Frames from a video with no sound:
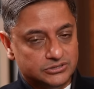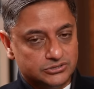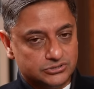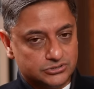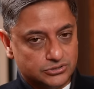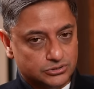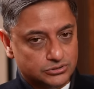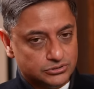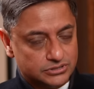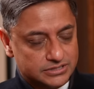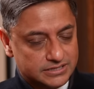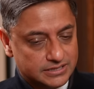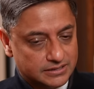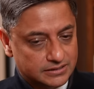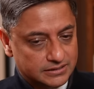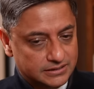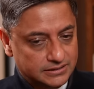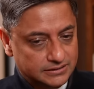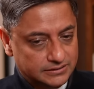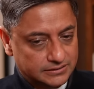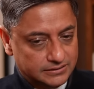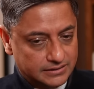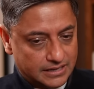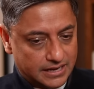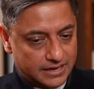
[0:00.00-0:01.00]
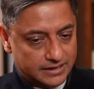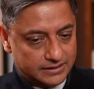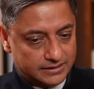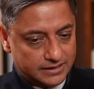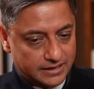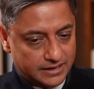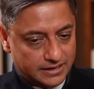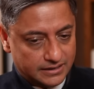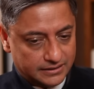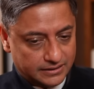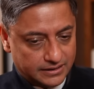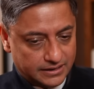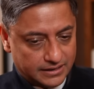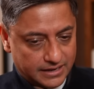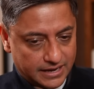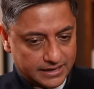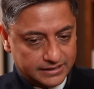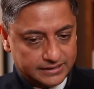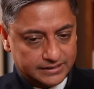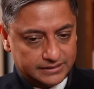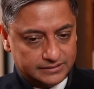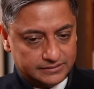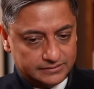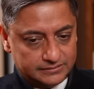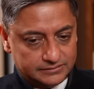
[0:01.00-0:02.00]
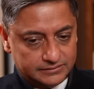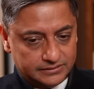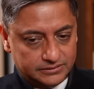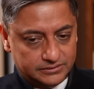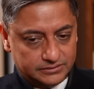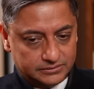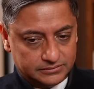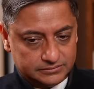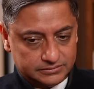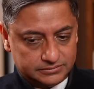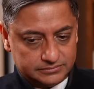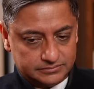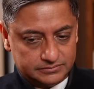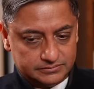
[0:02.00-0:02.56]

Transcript: So, in and and I can you know